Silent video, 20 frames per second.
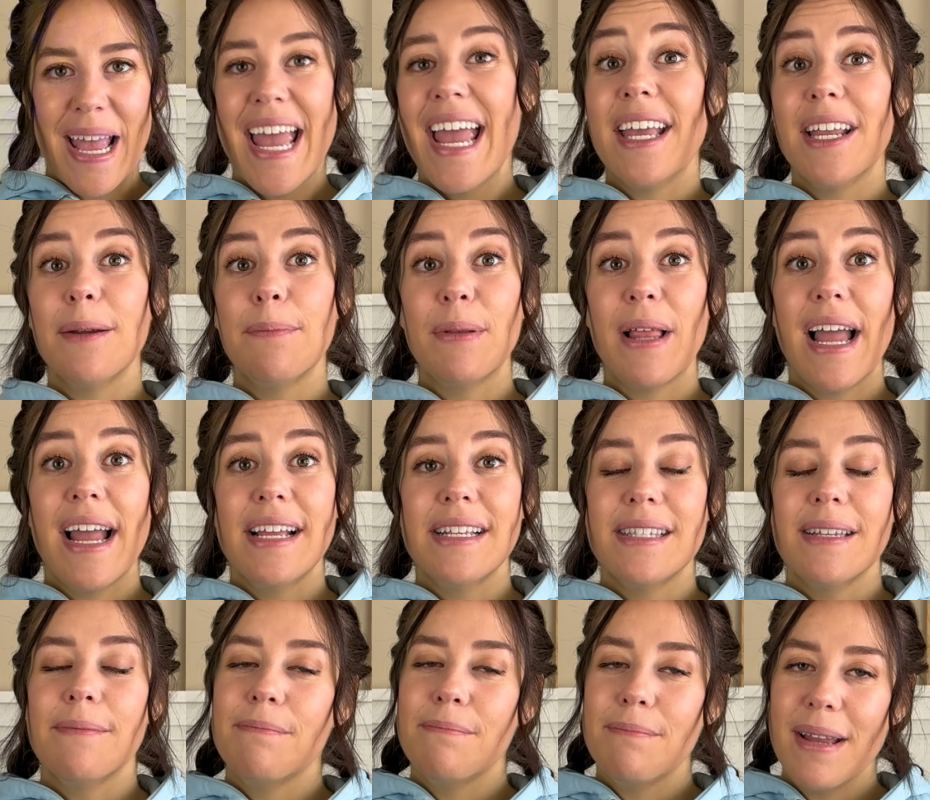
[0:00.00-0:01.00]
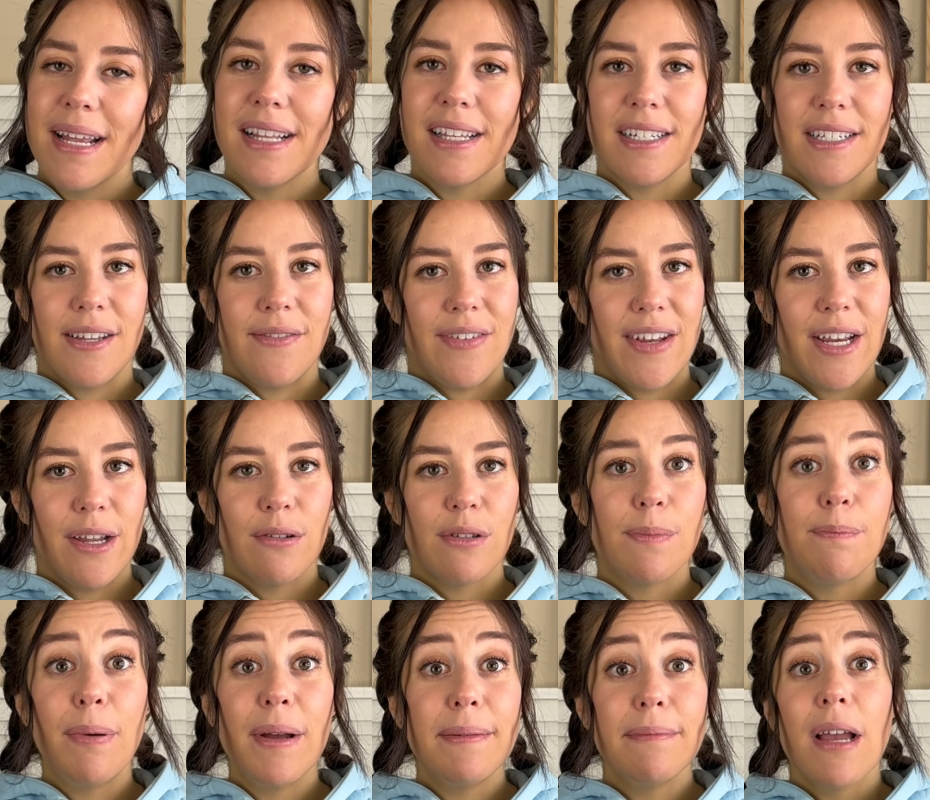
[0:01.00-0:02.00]
It applies mainly to videos,
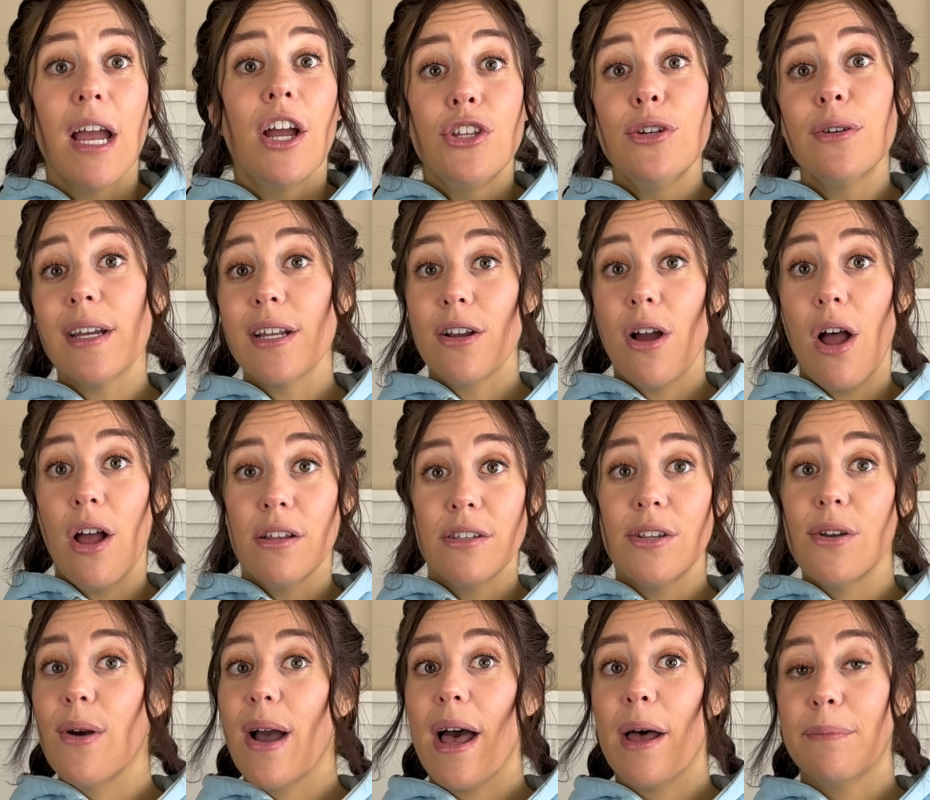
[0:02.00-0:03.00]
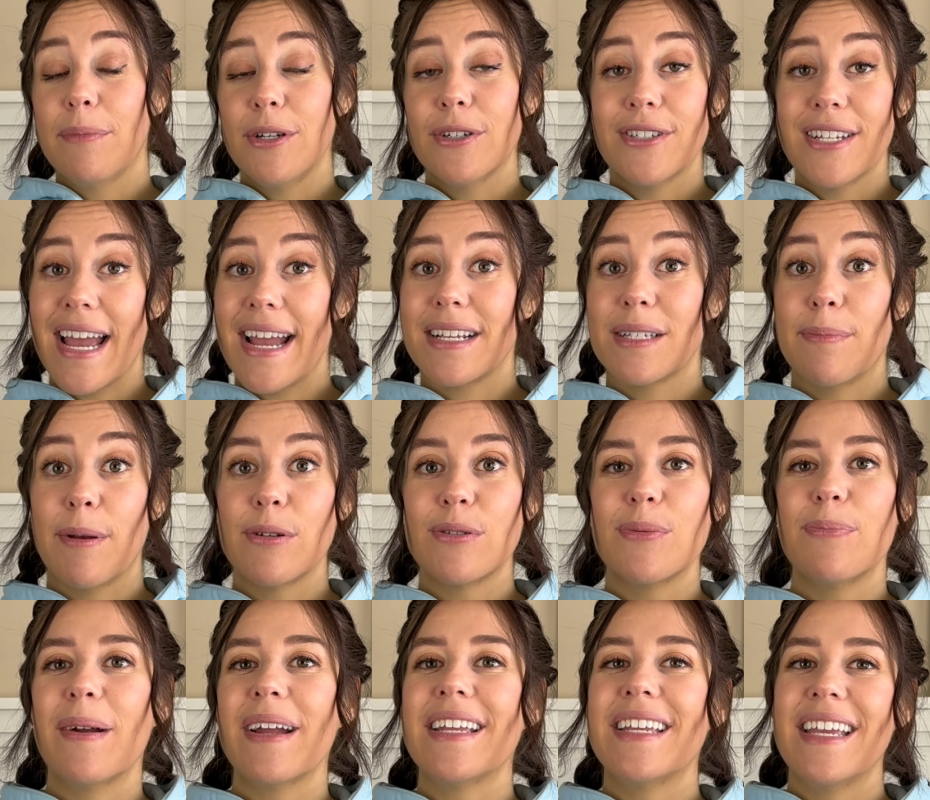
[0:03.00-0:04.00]
but you can also help your text posts
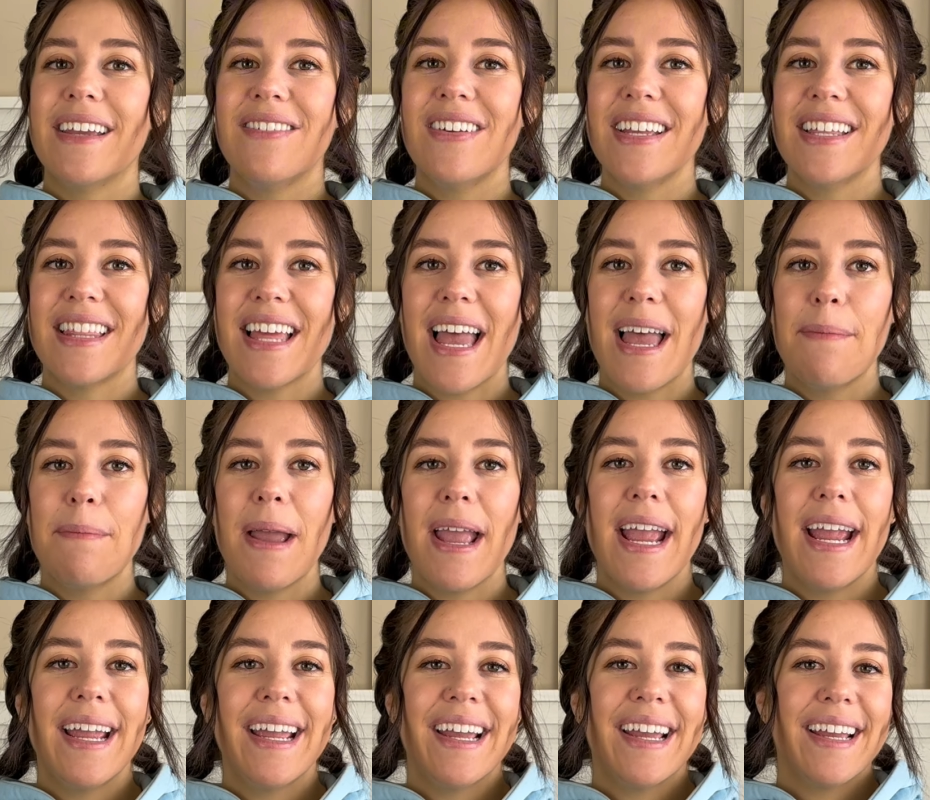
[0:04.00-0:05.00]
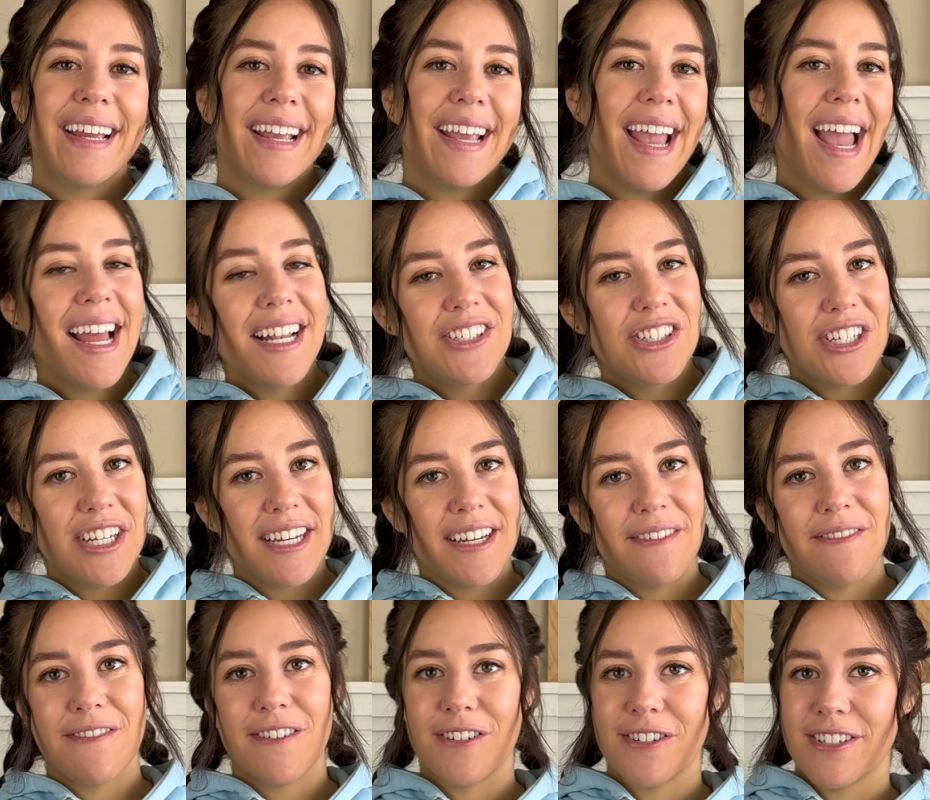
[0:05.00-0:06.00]
by giving them a catchy
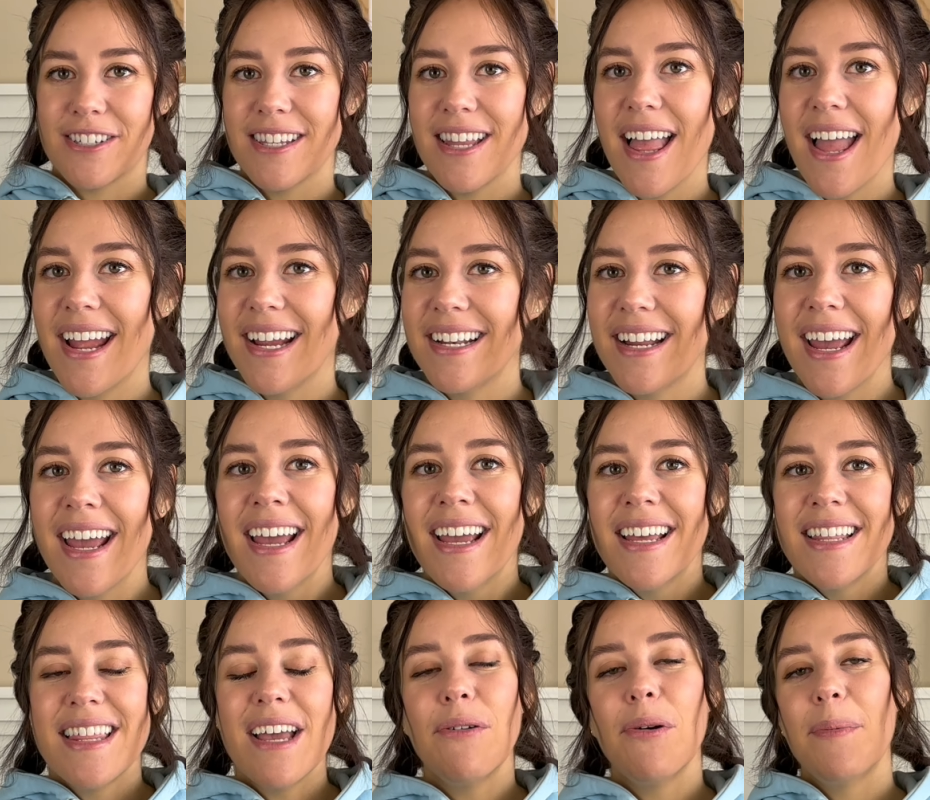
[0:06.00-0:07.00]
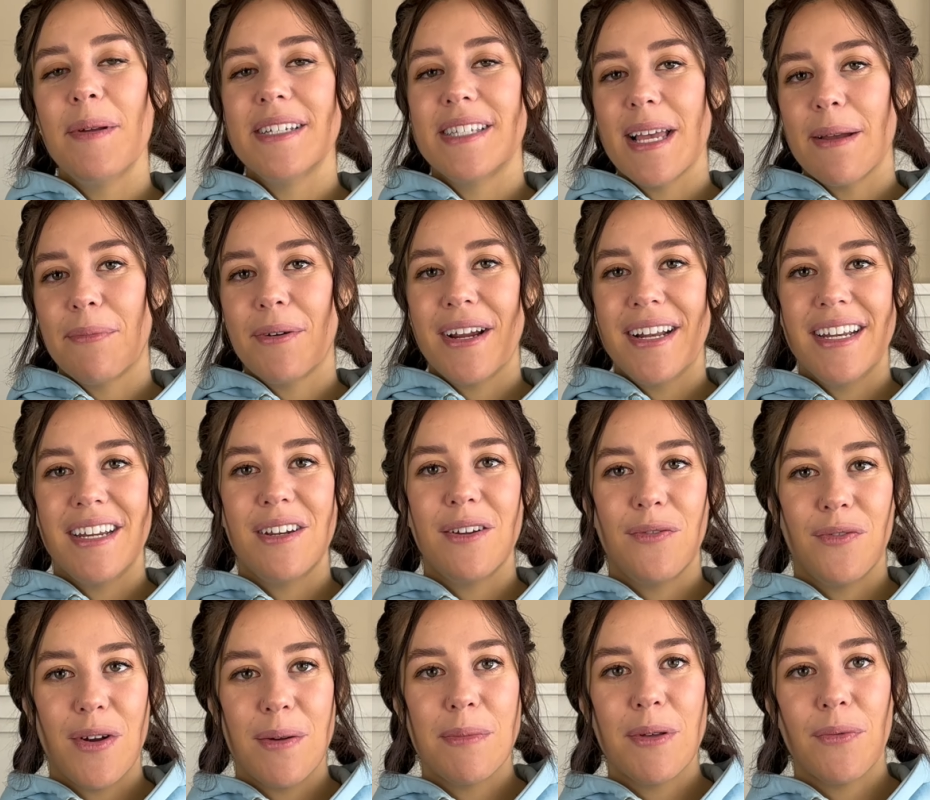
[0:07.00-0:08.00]
first line that will be separated
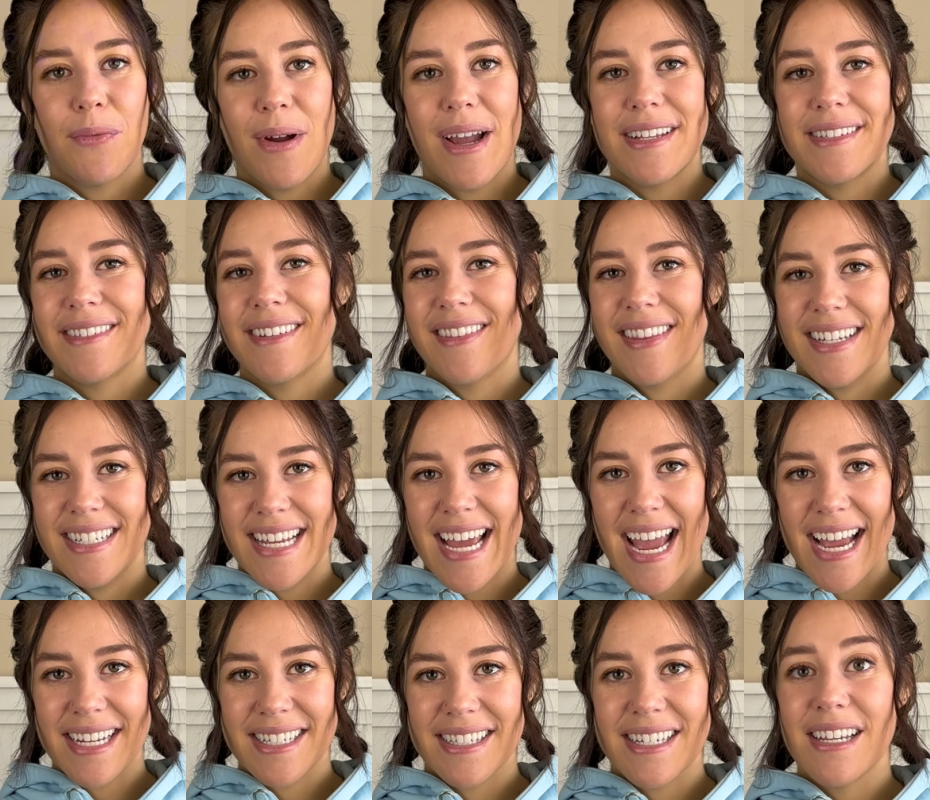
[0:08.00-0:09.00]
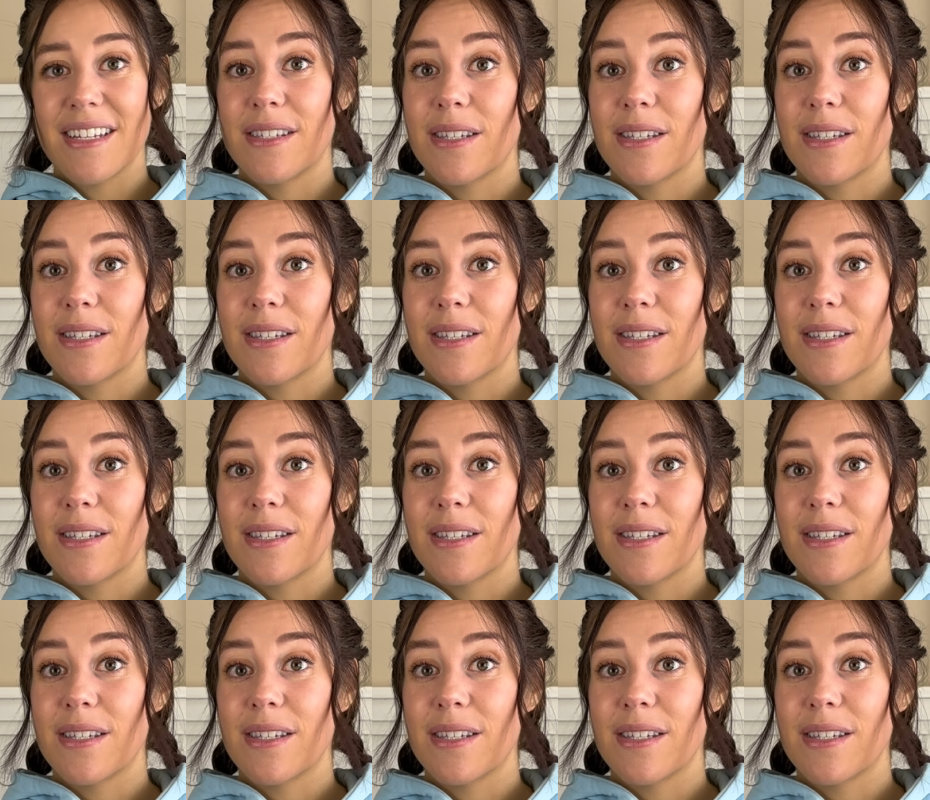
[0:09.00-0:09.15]
from the rest of the text,